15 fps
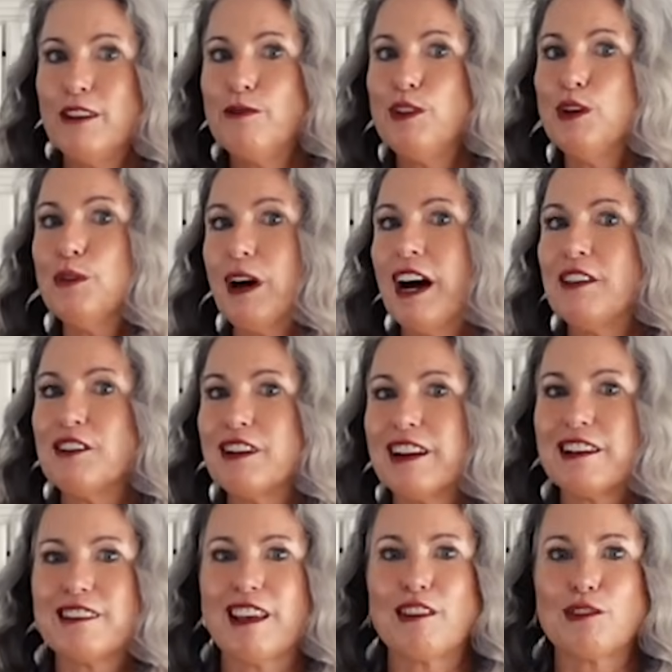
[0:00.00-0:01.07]
a few other
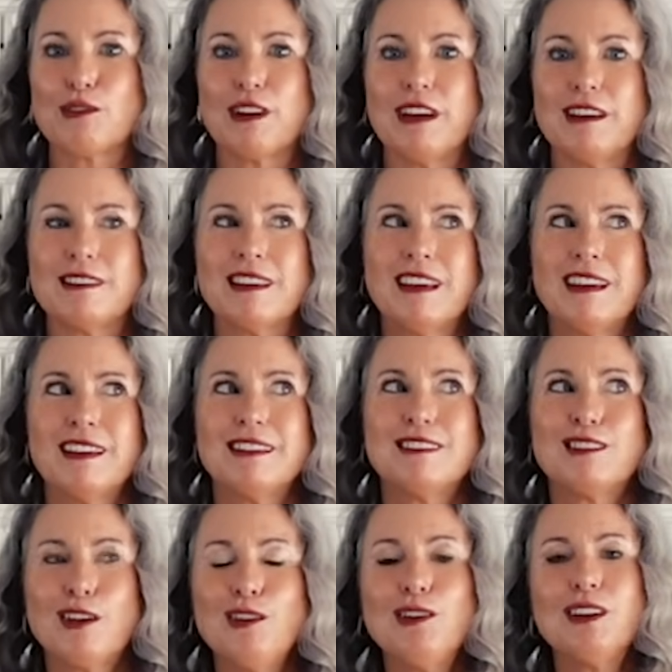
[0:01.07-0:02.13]
accessories
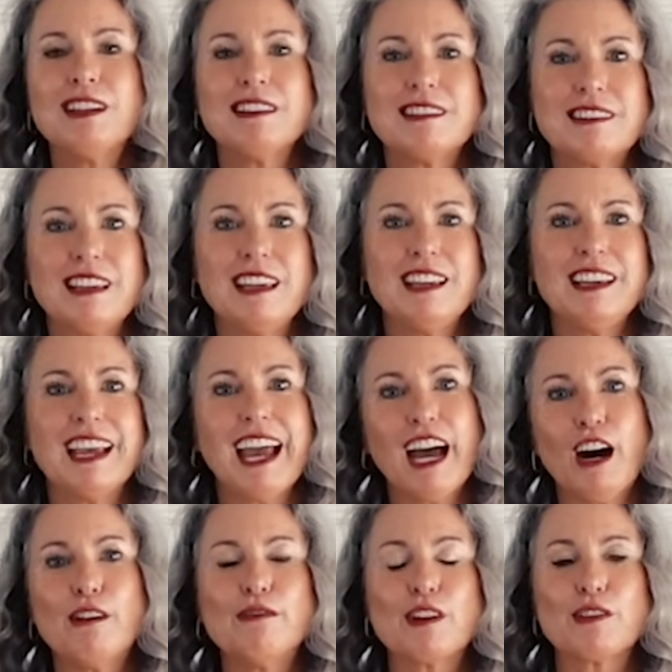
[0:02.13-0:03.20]
so you can see
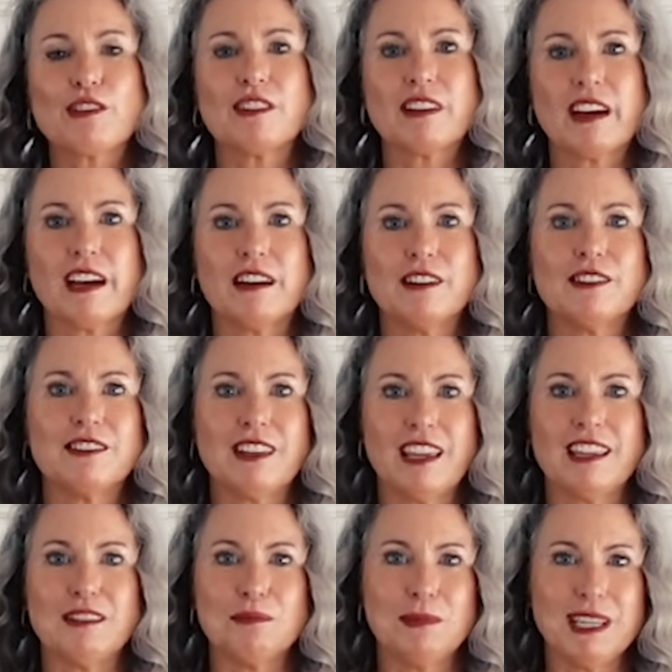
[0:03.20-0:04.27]
how versatile they
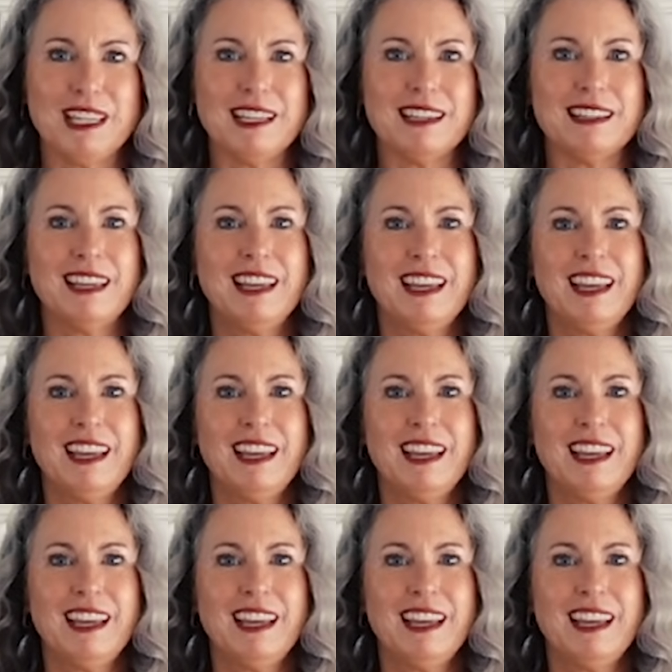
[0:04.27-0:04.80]
can be.